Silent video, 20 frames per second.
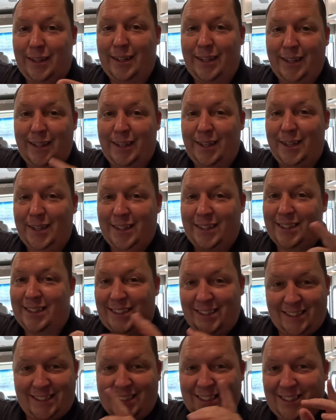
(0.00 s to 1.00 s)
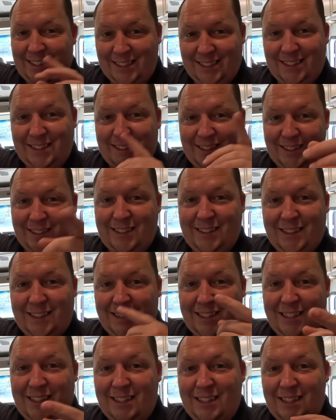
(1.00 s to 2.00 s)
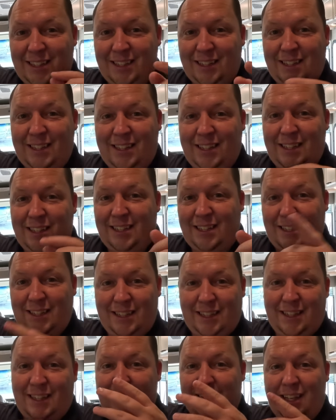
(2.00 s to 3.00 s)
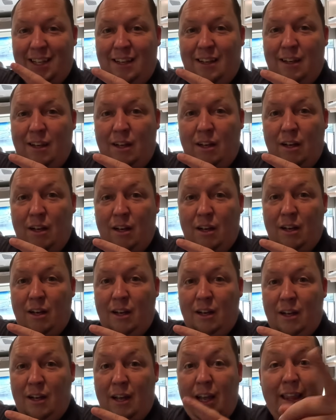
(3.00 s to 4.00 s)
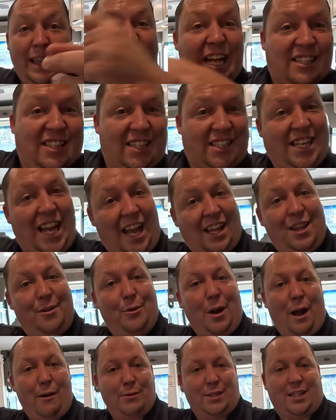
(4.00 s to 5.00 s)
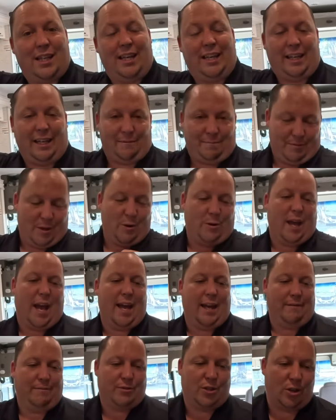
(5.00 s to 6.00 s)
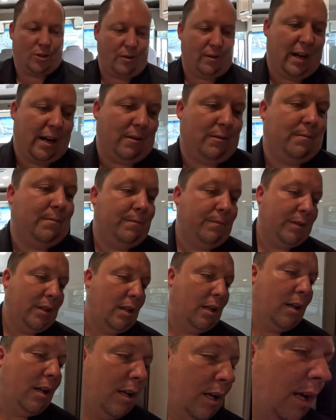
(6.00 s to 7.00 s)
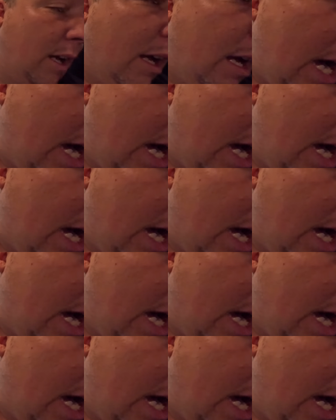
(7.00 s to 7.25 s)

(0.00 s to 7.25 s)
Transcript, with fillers: Um, let's do three things that we dislike about it first. That's exactly what I was thinking. Okay, okay turn around. Okay.